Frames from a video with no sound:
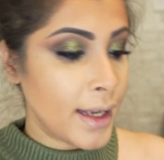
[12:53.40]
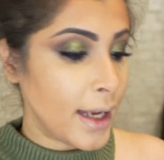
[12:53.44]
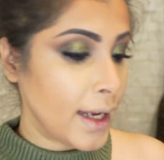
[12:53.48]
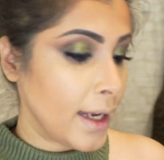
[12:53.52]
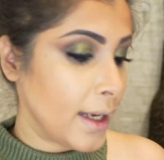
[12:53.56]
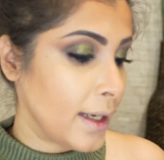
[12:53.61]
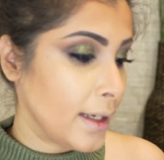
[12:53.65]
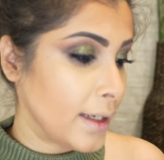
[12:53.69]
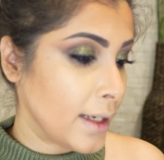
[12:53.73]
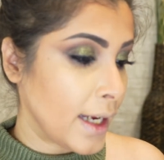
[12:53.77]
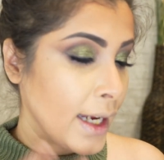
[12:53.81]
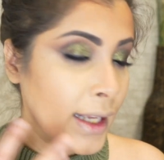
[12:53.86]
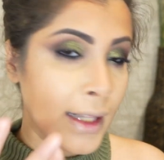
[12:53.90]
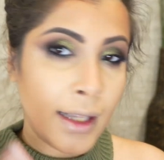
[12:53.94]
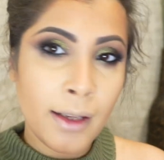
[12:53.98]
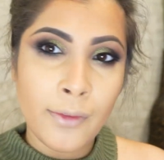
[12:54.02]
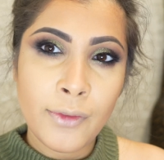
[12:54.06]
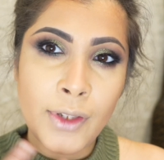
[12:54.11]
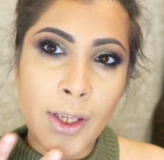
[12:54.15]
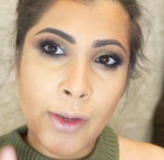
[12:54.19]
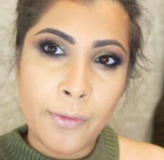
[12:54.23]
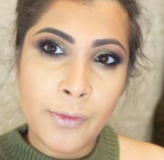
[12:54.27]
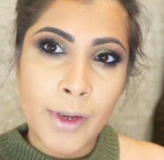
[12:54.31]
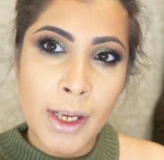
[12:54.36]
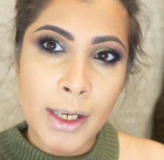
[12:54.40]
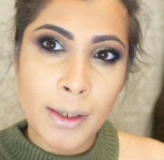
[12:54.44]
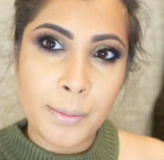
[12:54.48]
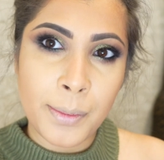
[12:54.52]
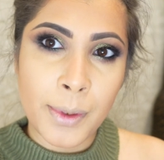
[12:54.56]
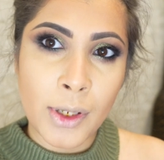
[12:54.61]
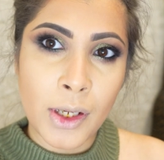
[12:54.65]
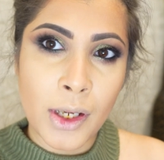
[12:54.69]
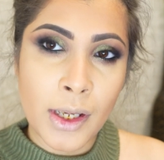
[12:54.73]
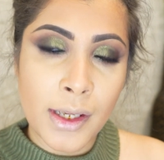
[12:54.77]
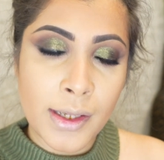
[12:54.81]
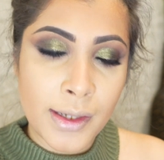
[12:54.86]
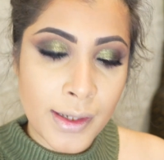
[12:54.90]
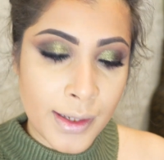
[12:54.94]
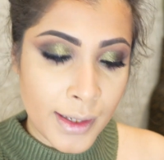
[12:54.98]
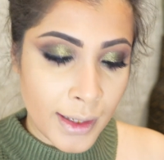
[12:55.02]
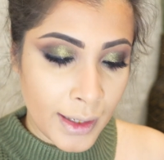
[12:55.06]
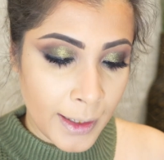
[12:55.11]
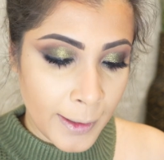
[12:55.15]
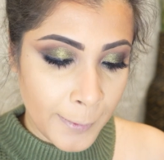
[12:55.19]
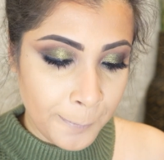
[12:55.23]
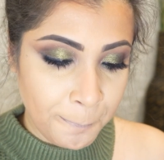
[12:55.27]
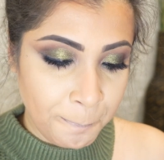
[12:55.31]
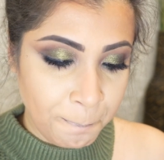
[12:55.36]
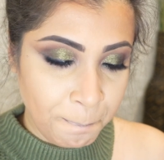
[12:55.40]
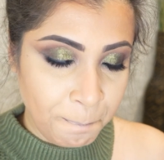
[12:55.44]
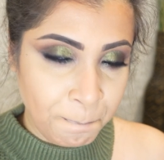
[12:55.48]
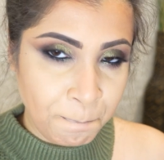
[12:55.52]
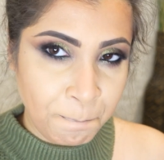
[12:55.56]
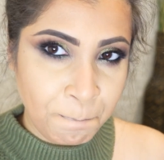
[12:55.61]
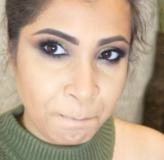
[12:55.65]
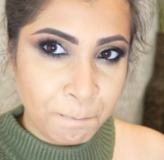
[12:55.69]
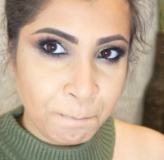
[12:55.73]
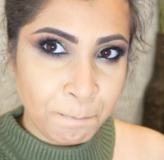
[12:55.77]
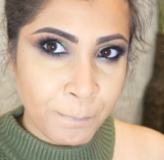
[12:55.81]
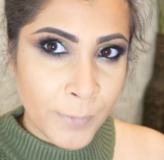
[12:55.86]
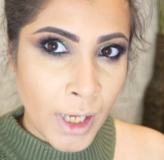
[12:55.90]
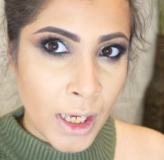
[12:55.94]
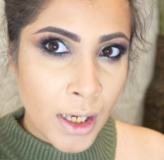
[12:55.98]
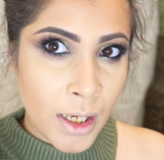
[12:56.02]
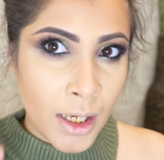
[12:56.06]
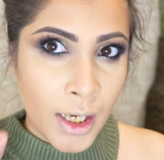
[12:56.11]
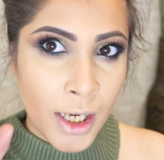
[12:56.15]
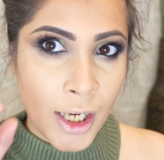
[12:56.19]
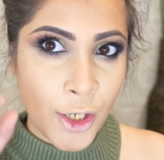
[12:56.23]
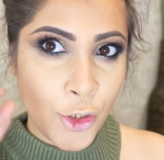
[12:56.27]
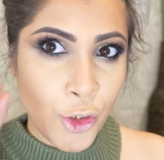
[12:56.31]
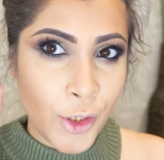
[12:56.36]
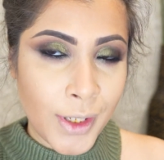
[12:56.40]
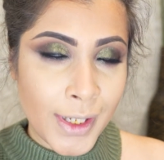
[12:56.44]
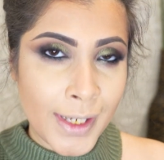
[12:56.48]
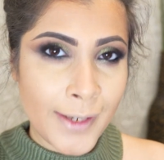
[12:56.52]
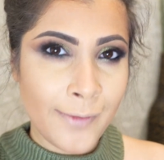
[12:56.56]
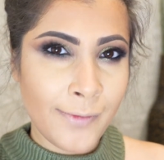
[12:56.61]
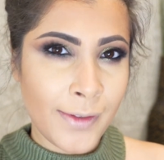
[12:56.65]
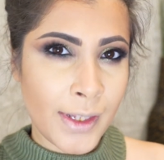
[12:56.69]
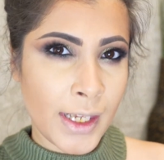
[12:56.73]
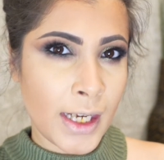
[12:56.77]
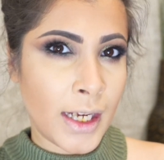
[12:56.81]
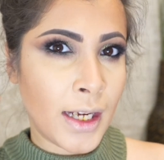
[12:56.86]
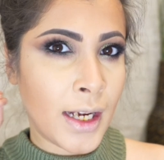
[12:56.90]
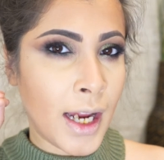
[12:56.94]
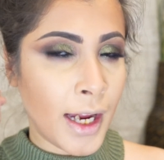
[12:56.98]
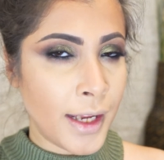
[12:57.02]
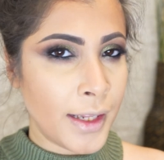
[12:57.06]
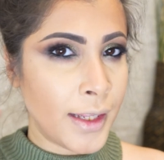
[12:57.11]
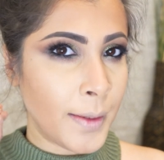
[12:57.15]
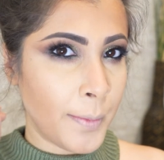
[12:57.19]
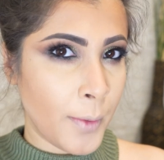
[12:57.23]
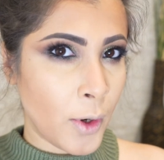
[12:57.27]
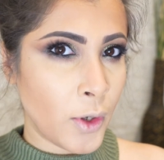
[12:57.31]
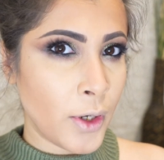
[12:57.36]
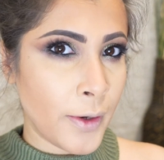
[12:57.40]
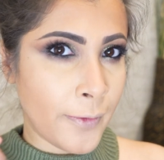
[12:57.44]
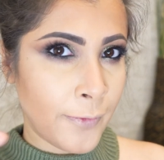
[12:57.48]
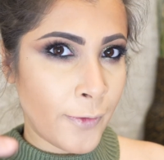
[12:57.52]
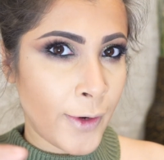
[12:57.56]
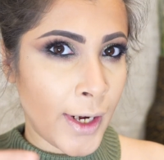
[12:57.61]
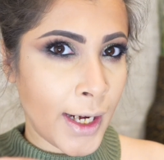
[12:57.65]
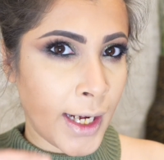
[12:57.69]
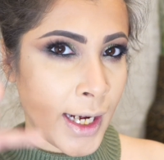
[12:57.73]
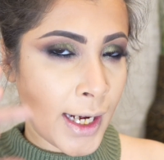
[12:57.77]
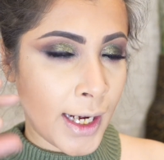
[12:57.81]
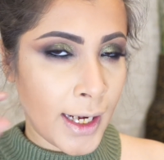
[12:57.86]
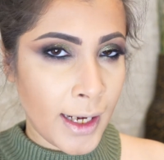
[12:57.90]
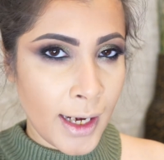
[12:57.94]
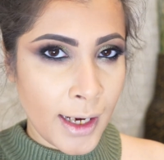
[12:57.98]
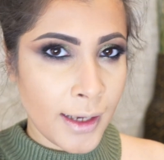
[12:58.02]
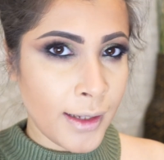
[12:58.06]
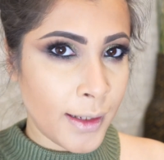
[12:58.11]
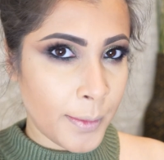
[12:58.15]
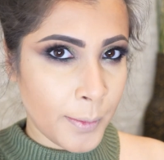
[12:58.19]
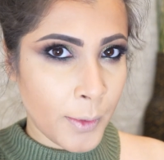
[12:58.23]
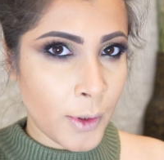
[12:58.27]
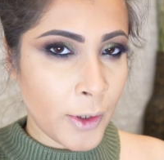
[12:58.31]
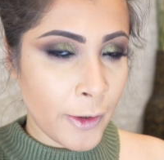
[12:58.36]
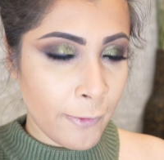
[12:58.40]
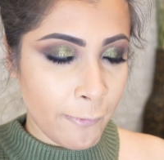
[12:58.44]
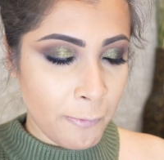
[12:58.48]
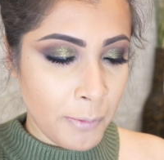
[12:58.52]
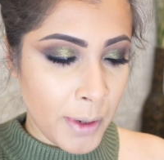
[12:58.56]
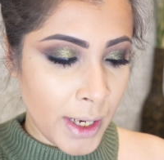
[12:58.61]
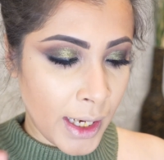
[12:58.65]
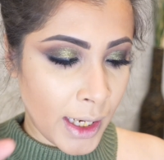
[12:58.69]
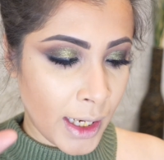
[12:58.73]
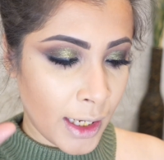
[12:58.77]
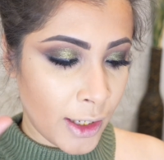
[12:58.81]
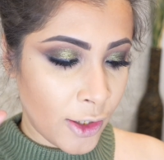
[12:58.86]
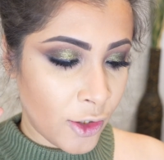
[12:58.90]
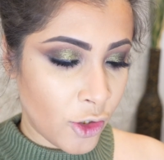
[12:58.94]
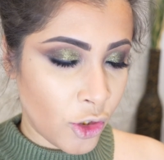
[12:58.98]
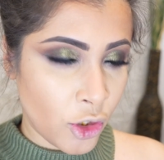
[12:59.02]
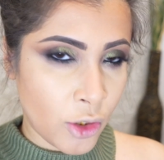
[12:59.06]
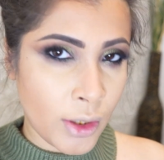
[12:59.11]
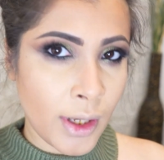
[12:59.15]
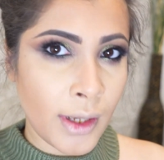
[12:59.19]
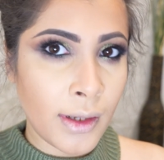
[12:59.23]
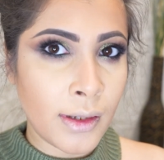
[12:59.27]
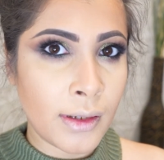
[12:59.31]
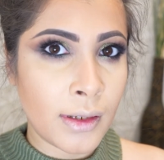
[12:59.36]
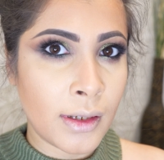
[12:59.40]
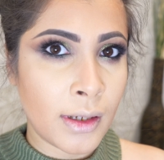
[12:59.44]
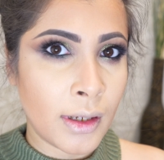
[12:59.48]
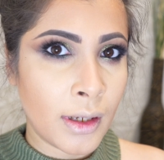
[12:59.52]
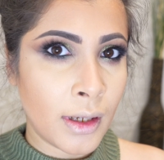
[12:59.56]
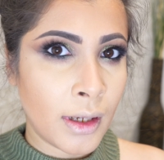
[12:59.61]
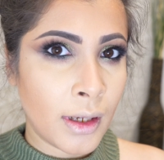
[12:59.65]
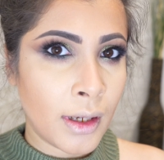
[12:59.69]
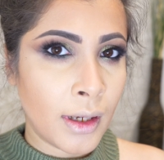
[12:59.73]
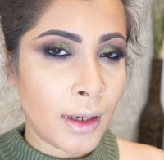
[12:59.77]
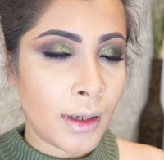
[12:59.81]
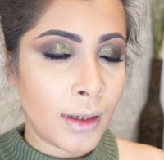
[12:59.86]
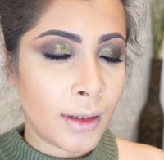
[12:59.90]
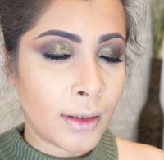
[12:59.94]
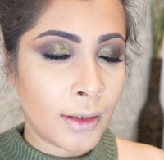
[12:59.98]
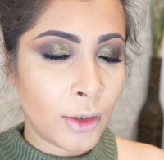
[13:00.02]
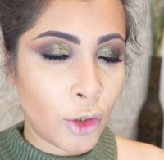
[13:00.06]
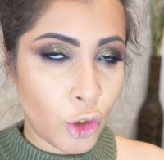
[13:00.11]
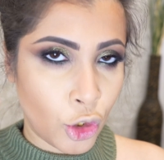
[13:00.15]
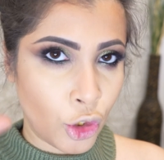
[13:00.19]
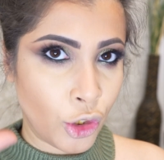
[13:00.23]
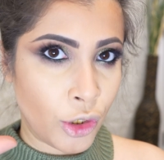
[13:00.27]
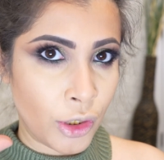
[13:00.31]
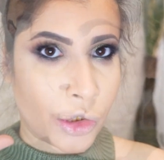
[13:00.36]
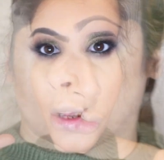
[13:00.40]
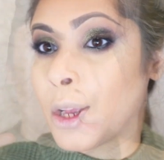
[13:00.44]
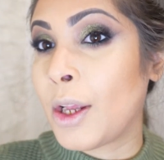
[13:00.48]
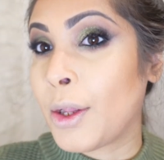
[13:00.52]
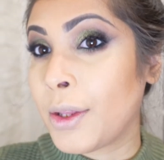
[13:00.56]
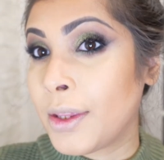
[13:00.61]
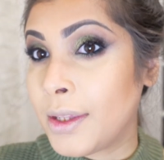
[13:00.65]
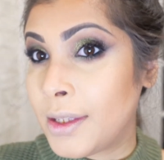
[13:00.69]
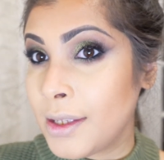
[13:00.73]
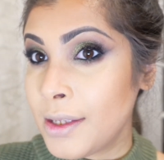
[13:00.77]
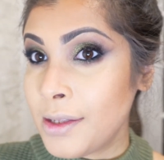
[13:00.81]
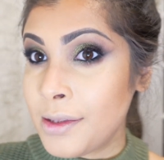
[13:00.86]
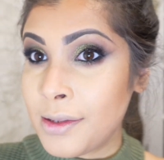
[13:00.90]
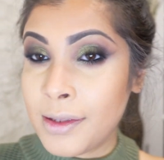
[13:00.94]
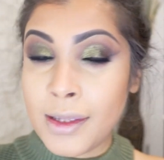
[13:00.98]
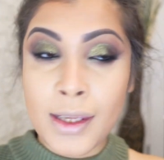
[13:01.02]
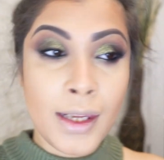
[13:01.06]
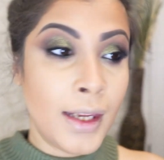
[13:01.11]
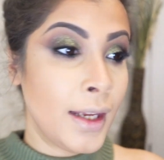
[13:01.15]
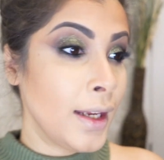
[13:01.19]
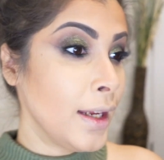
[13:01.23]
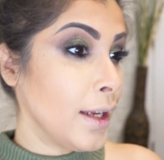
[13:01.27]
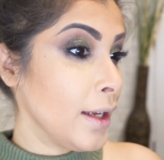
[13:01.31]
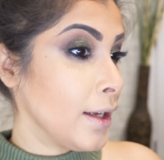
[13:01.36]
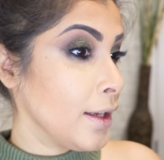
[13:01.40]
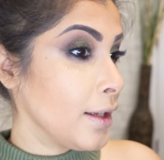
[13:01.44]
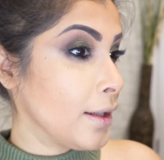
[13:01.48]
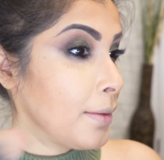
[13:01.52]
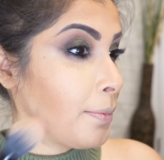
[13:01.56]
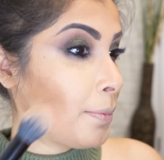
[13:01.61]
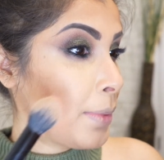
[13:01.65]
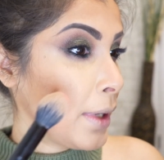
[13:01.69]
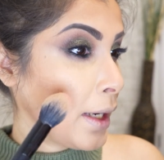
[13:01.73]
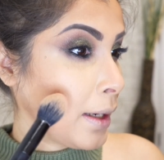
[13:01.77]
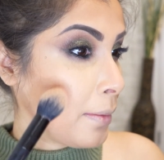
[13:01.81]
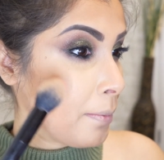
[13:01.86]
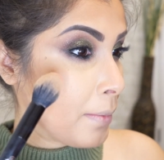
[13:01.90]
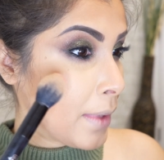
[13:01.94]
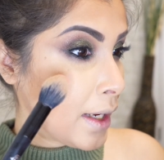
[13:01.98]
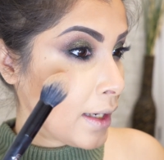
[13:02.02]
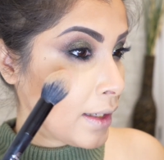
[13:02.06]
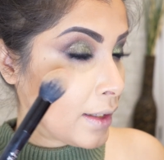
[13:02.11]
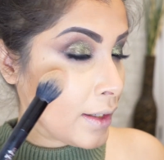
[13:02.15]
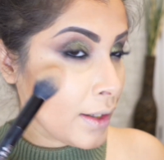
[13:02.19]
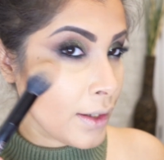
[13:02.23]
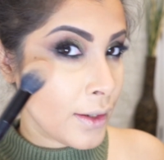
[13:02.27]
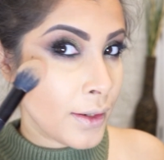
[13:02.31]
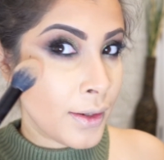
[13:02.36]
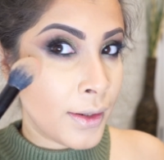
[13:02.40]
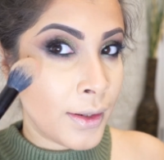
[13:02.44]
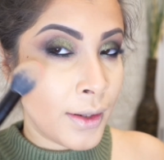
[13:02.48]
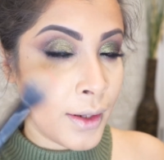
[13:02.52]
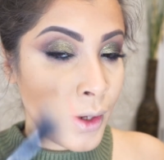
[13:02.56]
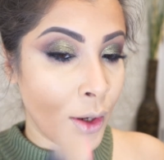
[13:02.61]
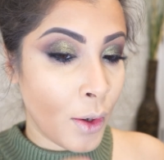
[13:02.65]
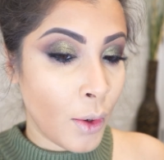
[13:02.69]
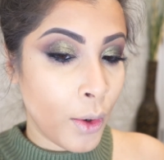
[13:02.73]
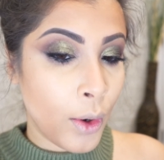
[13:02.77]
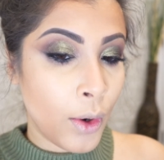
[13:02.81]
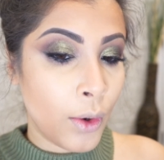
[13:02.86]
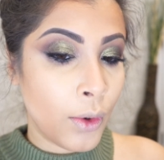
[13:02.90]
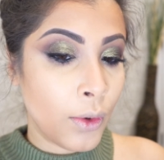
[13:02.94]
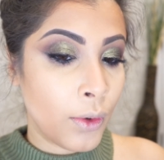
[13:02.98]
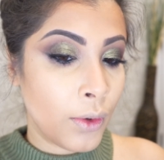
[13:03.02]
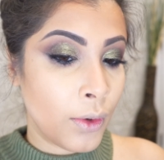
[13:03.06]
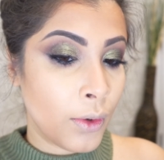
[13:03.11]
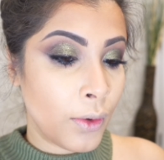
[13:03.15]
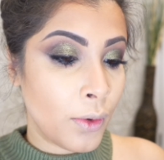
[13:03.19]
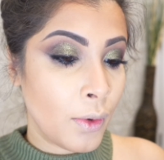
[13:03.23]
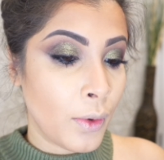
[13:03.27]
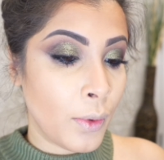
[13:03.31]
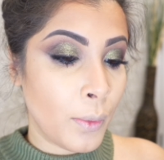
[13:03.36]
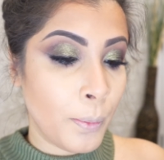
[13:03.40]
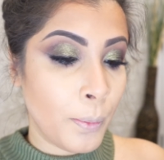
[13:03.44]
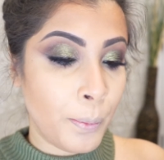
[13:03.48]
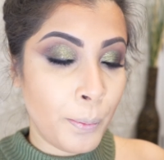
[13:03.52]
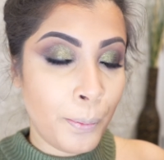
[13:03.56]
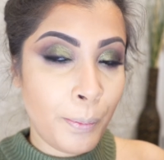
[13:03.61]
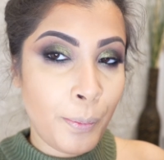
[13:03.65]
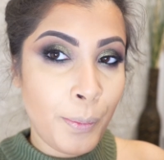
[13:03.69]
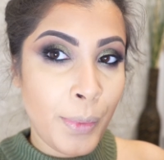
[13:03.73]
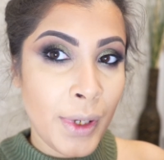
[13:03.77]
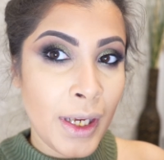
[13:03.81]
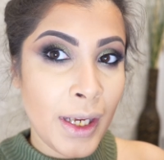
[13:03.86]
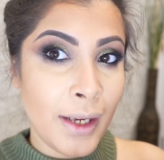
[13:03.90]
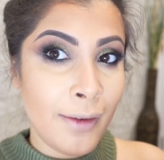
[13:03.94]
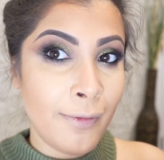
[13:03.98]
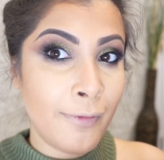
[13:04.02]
and I love the effect because it just gives a nice amount of red and a nice amount of pink, and it's just good. Now this thing is pigmented, so be